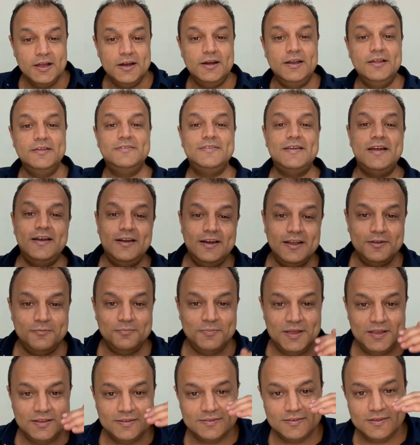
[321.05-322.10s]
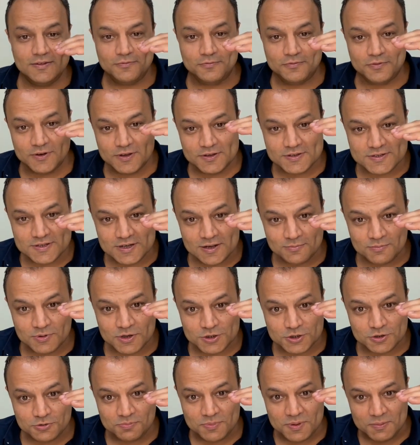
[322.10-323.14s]
Descending means the first number
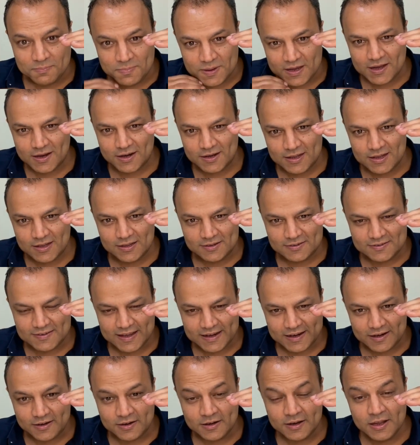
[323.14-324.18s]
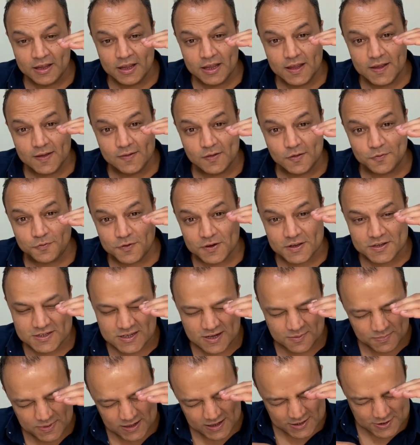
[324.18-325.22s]
should be bigger than the second. If the first
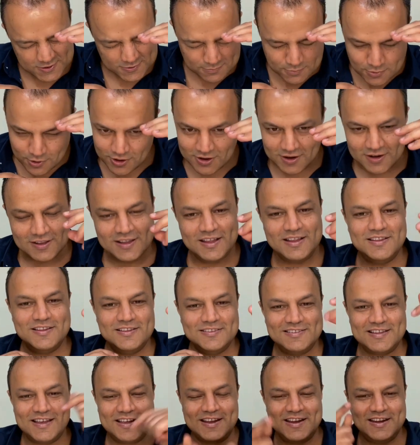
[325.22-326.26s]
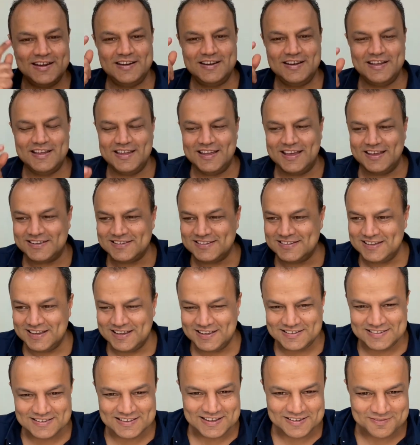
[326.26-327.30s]
number is smaller than the second,
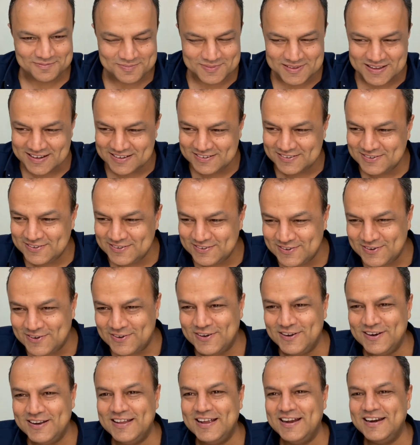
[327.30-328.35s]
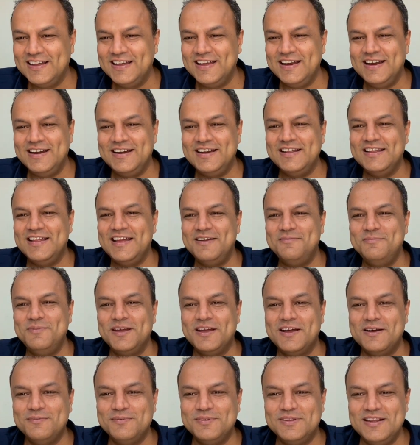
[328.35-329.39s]
exchange them. That's oh. all. That greater than
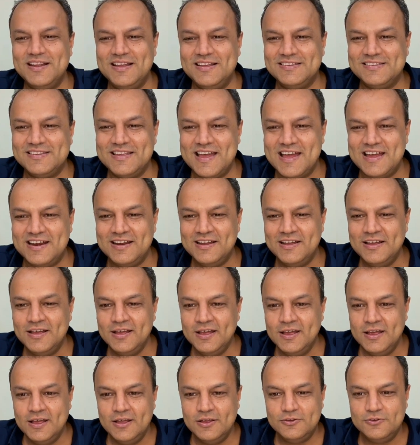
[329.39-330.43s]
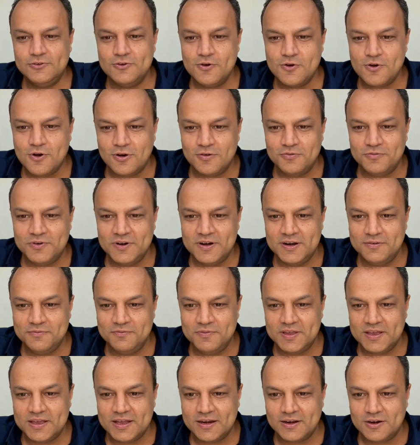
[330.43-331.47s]
becomes less than. So confident
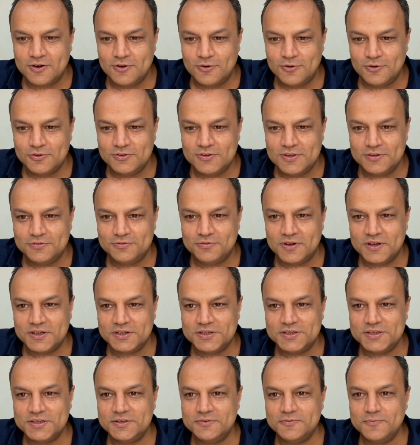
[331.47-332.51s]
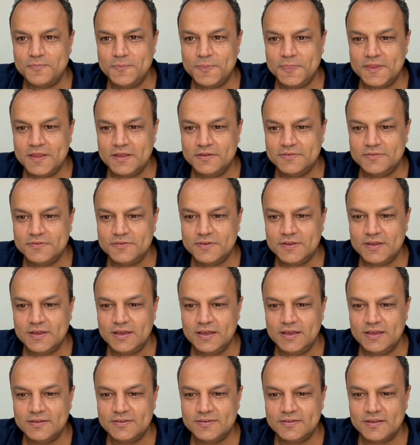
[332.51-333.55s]
we can close this function. This
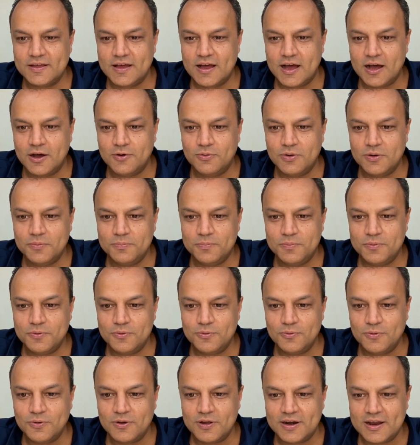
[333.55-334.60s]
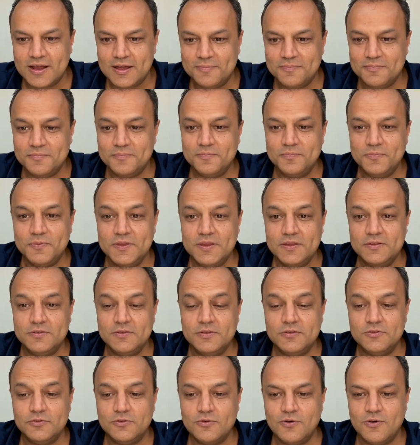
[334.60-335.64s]
is our program. This
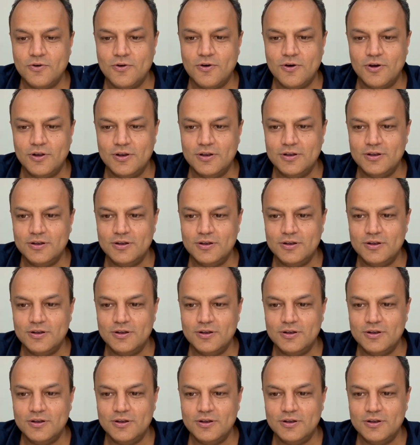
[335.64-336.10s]
is all.